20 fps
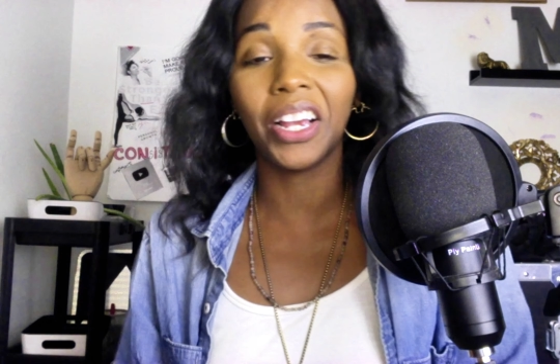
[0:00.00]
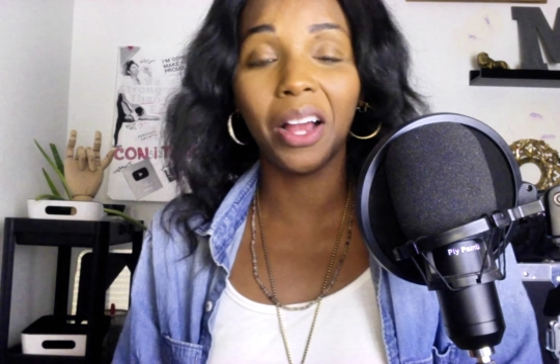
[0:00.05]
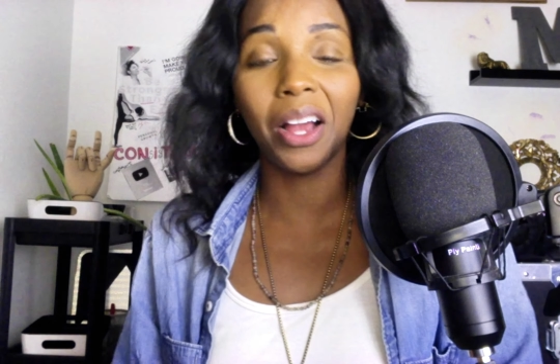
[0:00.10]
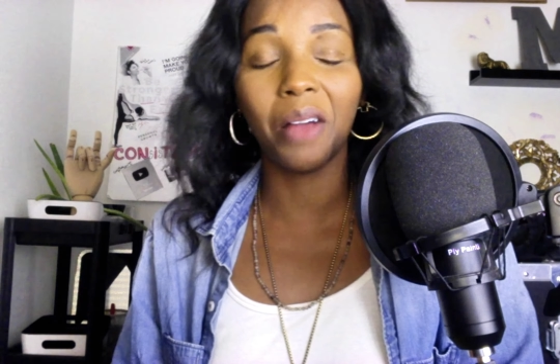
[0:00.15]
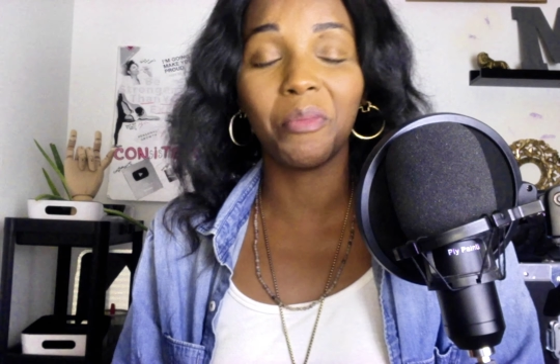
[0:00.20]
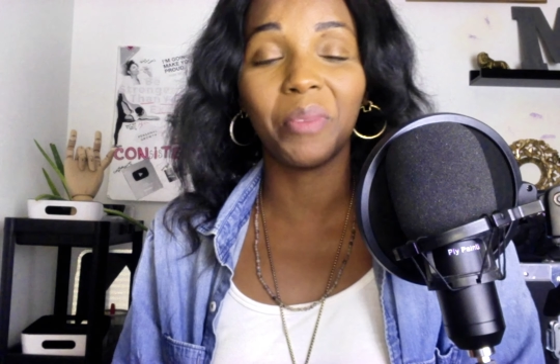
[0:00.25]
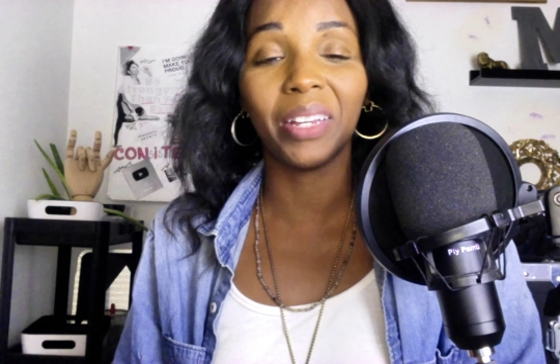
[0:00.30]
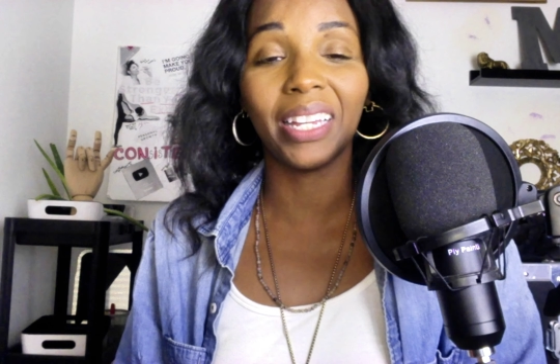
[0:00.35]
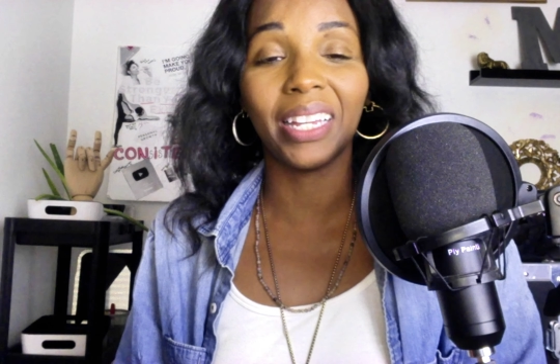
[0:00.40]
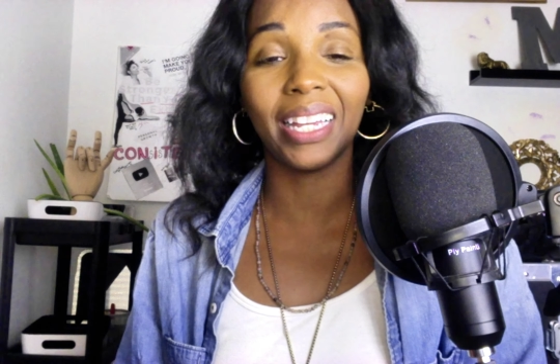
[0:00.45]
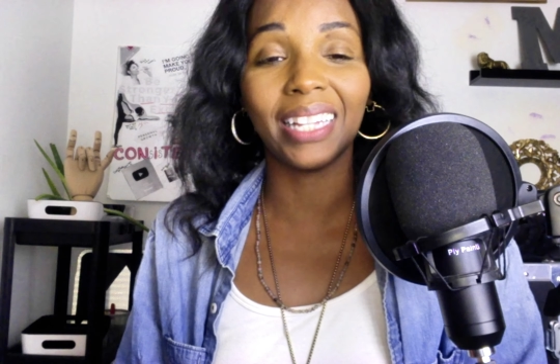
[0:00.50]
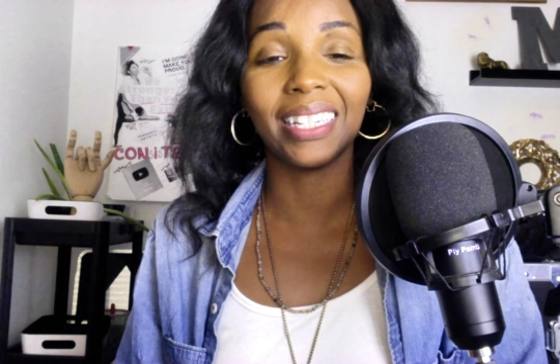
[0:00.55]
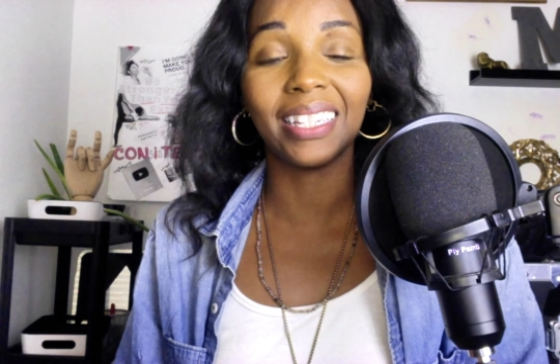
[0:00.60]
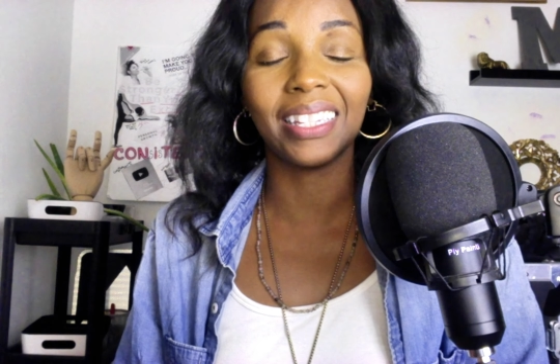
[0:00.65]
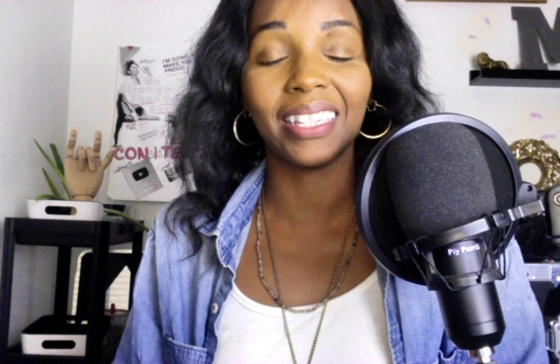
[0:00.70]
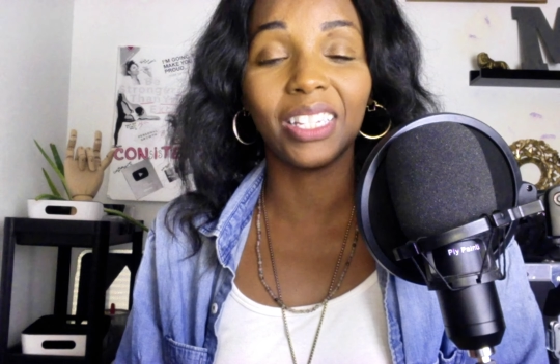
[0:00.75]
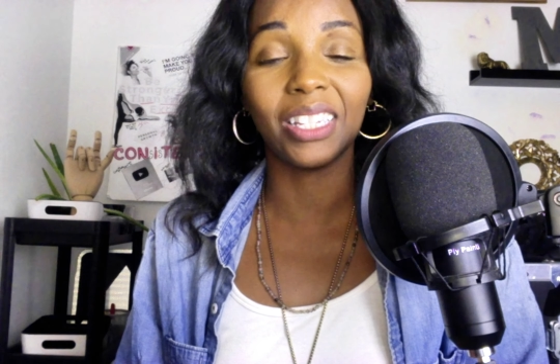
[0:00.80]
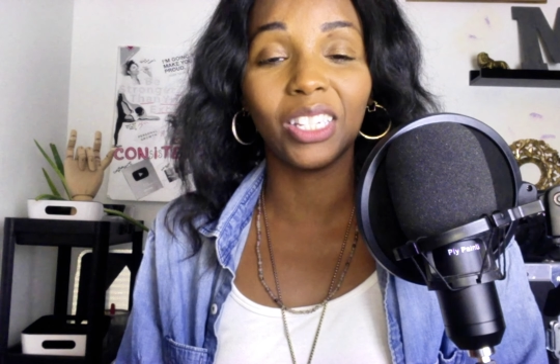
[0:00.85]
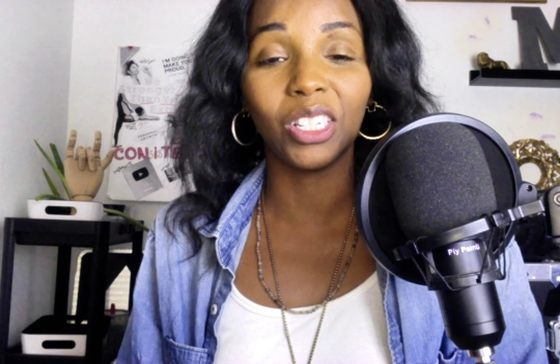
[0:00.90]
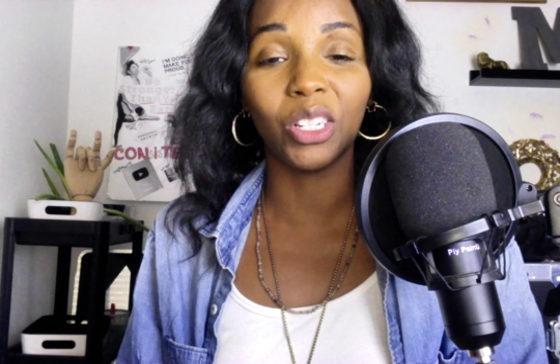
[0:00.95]
up against
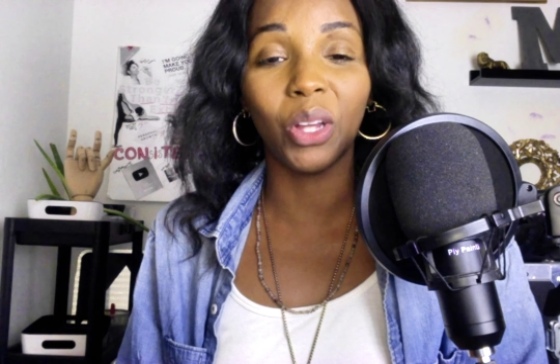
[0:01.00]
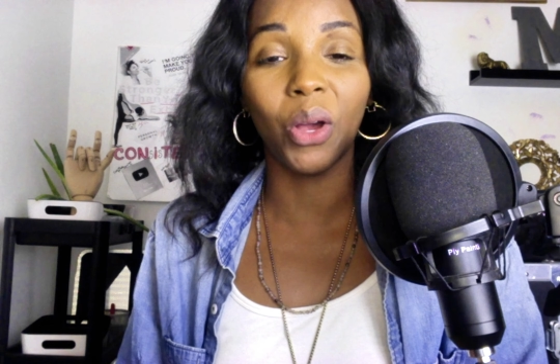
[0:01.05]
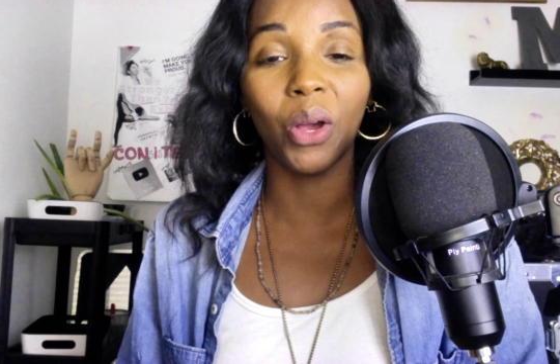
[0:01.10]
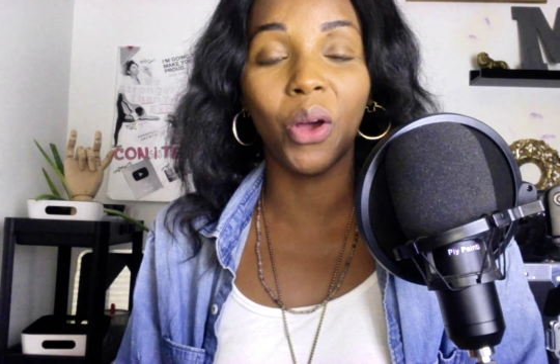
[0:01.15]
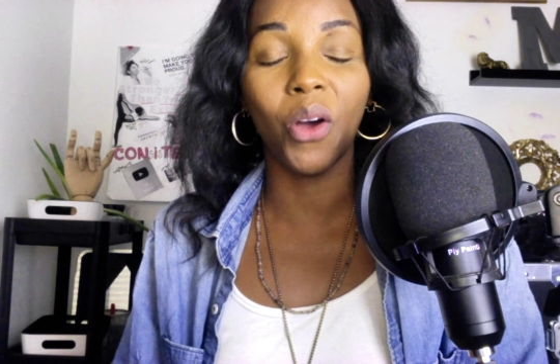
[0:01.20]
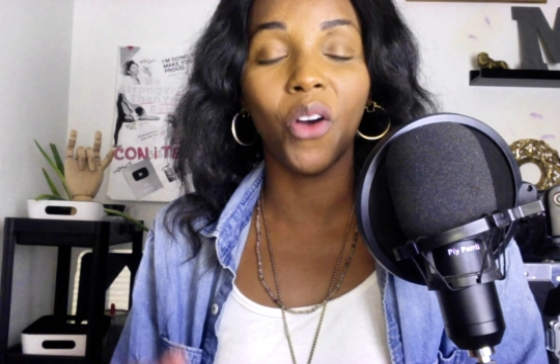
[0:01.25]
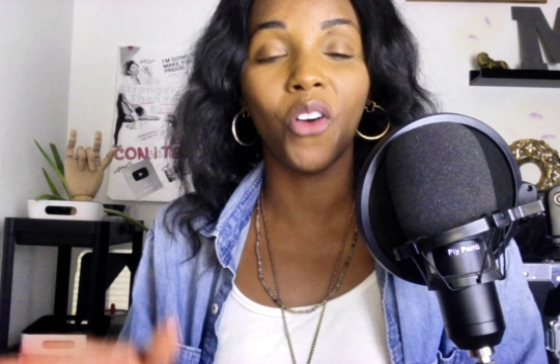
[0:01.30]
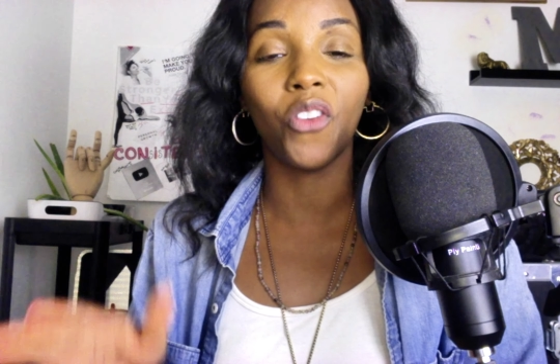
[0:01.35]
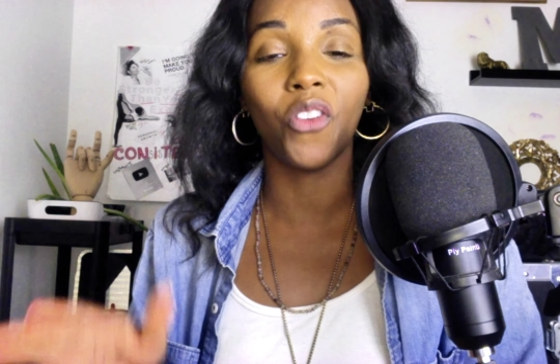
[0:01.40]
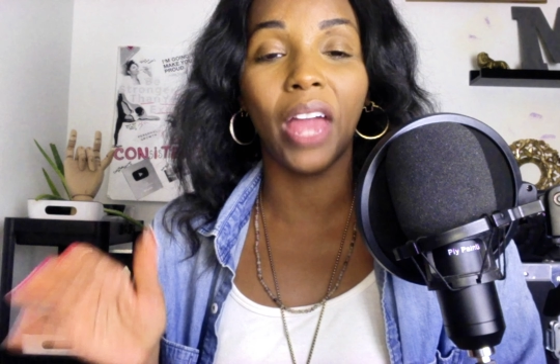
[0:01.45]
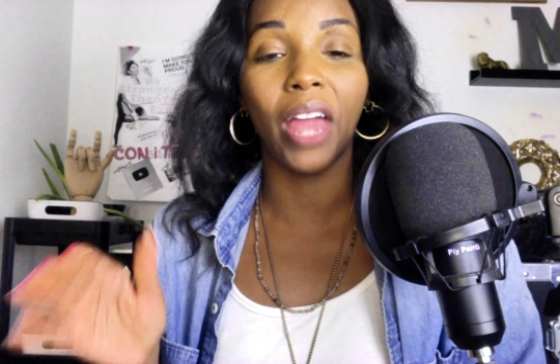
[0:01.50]
the stove